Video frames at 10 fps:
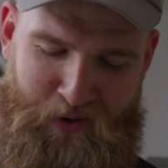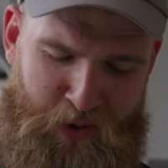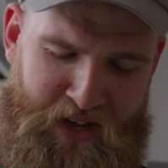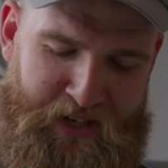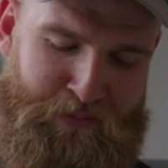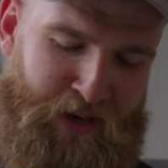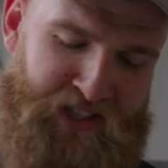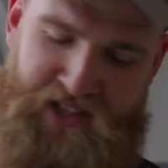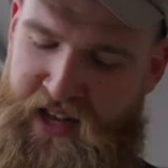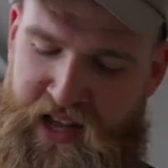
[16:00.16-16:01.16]
or not as
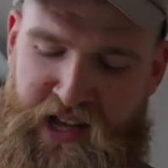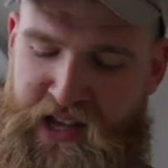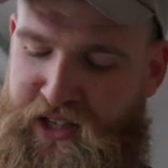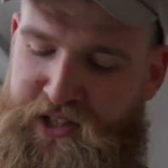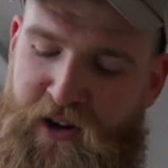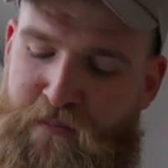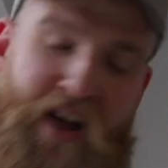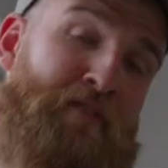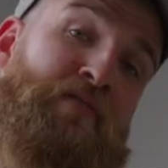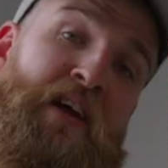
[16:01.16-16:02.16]
much. So
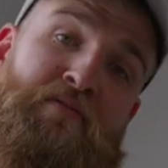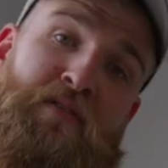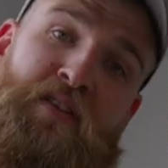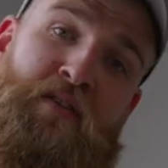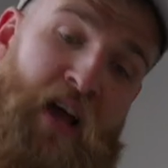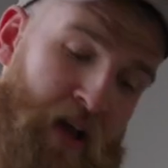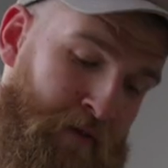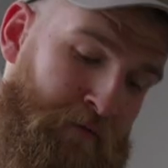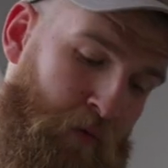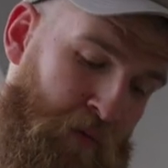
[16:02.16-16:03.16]
my favorite
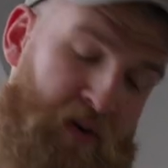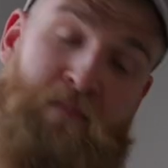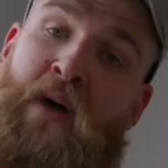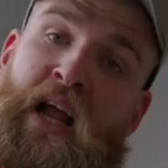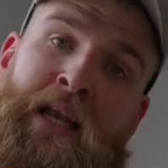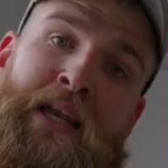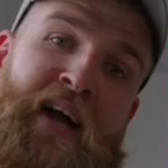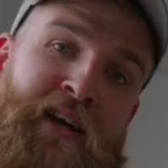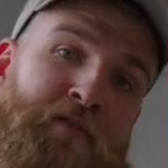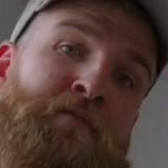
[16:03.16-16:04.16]
for my lighter